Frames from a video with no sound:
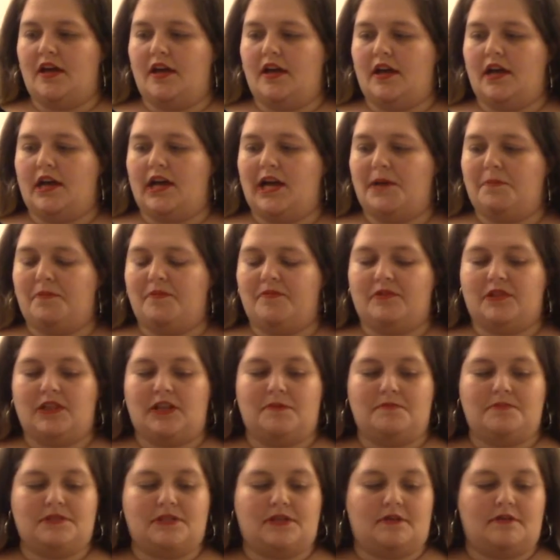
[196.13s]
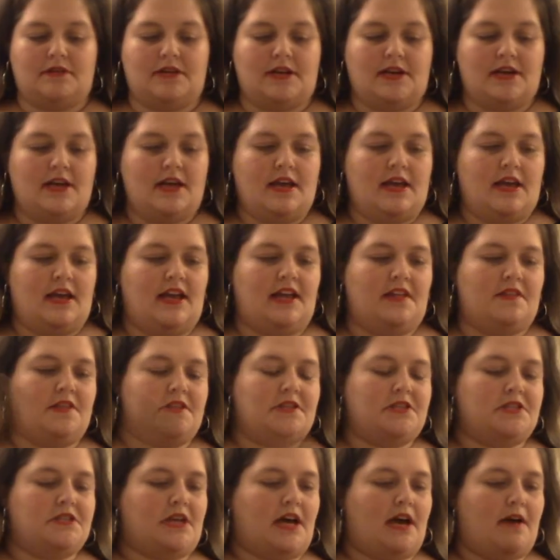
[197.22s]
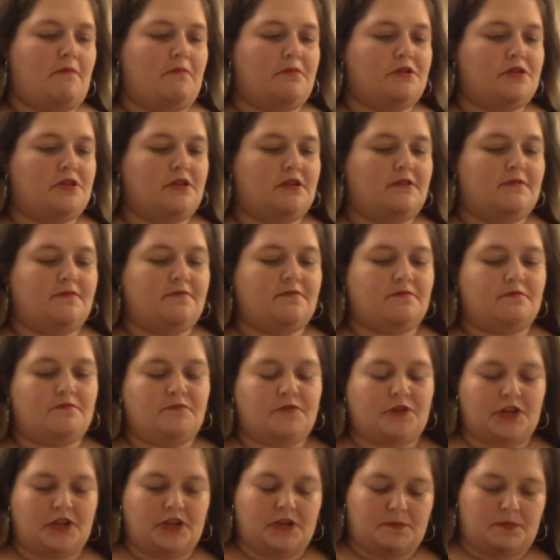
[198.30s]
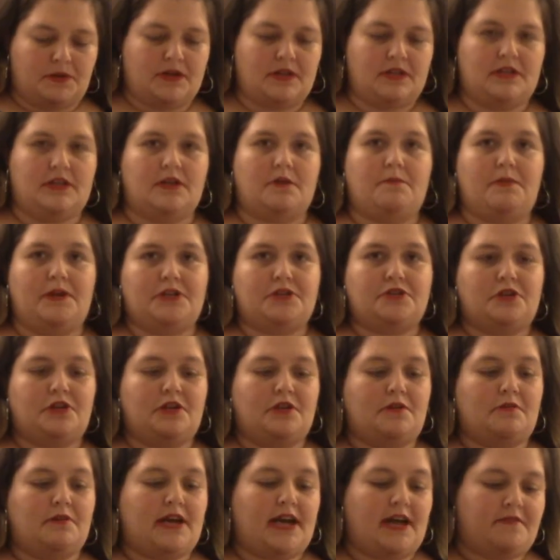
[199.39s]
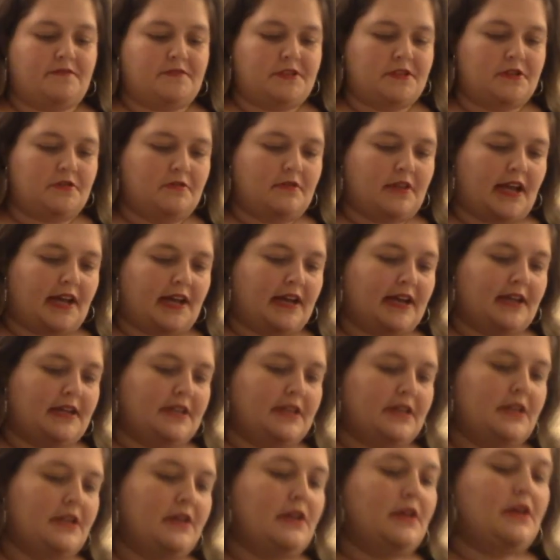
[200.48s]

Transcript: a cup of club soda, and this is optional for you to put in your pitcher. You don't have to, like I did.